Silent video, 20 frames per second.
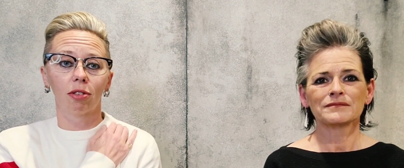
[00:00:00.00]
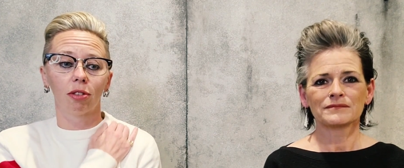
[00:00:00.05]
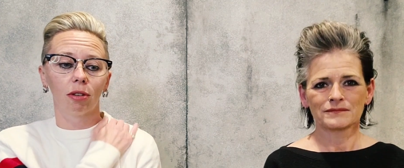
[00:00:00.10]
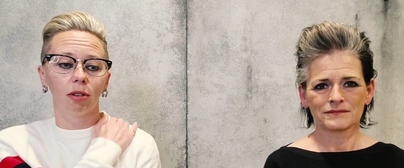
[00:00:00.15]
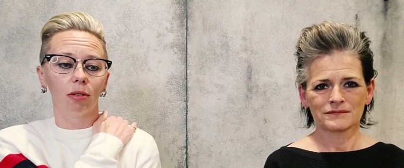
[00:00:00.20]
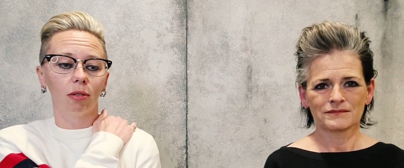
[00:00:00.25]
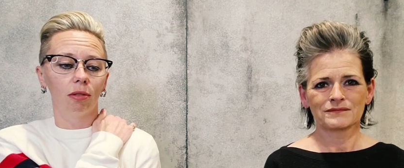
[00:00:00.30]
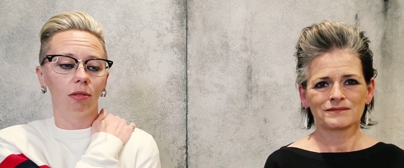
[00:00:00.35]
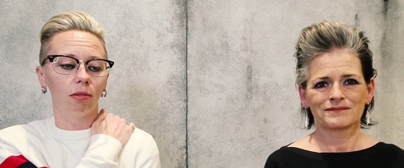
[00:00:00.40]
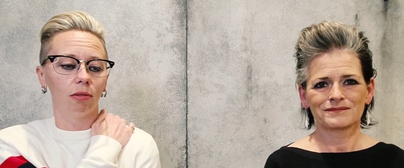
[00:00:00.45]

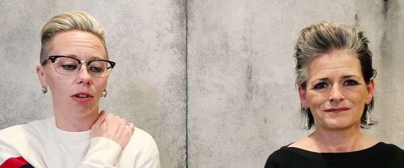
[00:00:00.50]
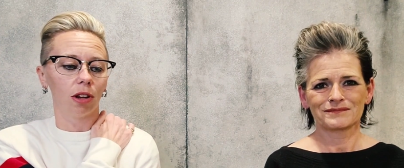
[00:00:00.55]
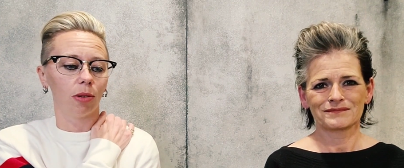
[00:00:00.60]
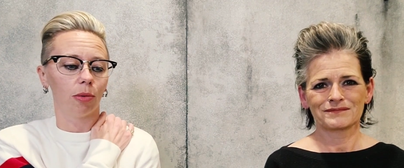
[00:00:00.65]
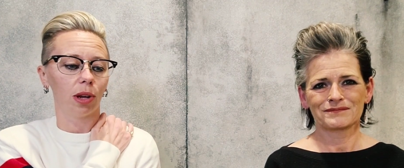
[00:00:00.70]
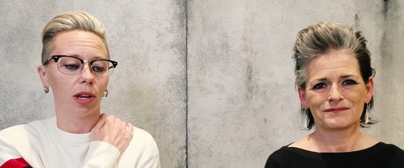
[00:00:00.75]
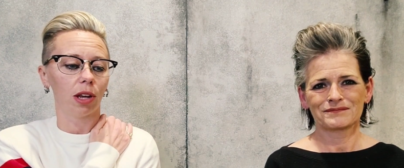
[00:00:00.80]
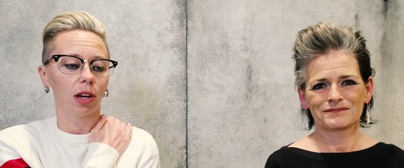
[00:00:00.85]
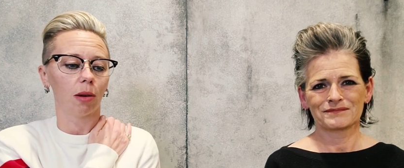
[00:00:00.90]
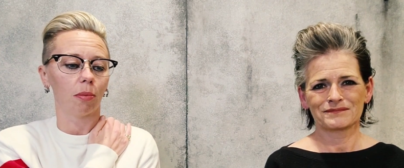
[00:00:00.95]
Speaker 1: So when you
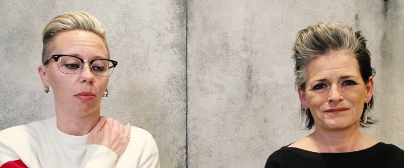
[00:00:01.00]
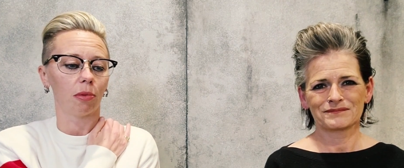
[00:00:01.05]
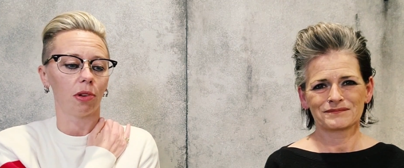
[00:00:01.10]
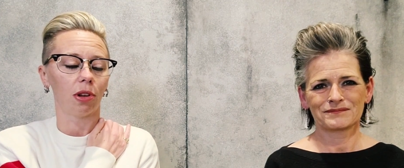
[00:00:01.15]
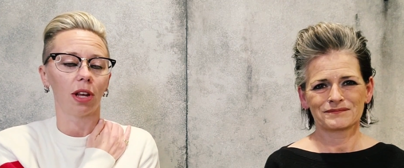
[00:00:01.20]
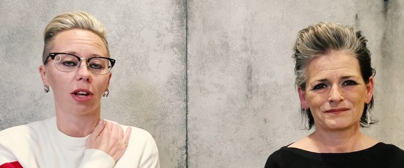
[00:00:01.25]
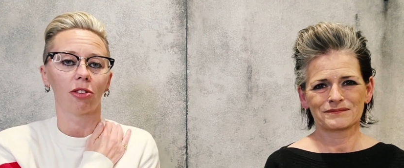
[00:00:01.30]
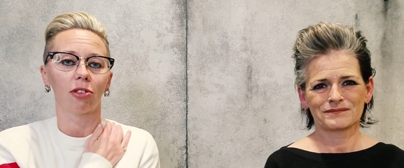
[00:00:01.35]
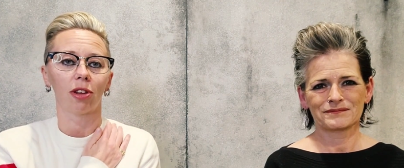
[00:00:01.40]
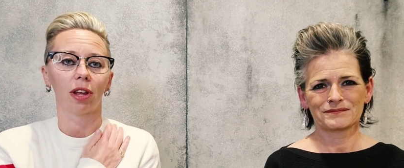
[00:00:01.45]
wake up the
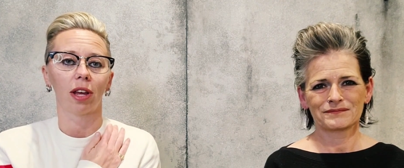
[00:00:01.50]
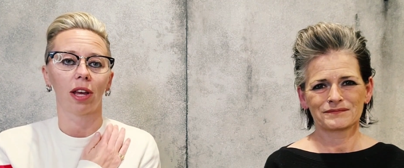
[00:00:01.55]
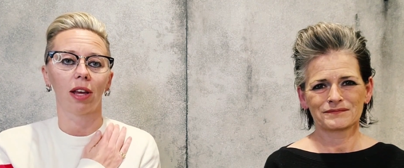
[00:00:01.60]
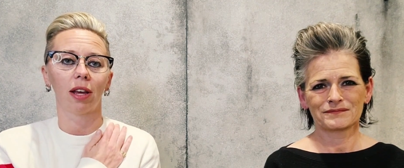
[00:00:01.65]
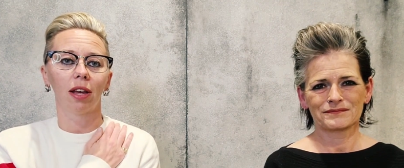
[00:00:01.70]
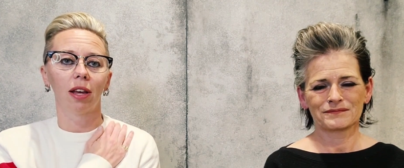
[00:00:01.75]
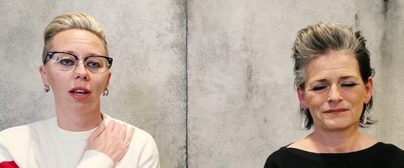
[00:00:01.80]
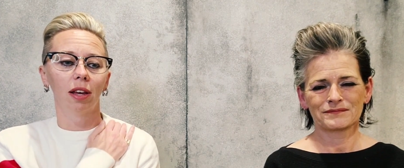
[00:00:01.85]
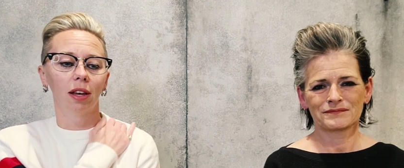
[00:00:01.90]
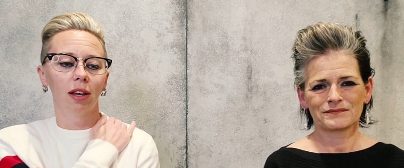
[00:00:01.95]
next
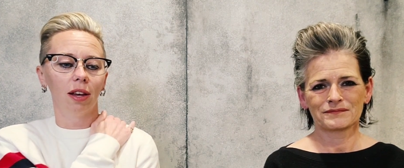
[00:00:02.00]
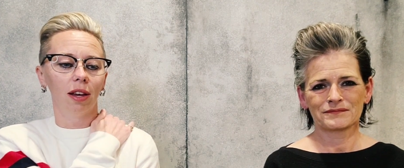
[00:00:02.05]
day,